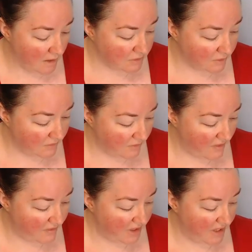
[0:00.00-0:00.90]
So if you've
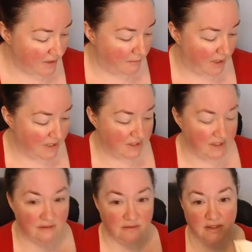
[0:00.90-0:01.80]
ever done a
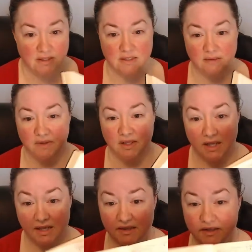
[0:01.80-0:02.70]
budget, then something
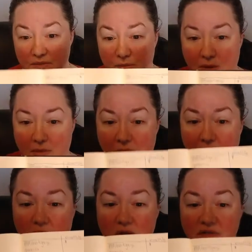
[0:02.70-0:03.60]
like this probably
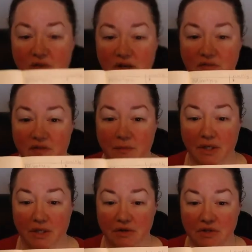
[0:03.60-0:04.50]
looks very
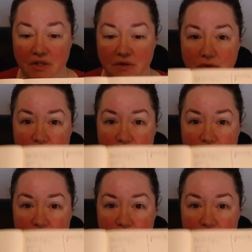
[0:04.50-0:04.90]
familiar to you.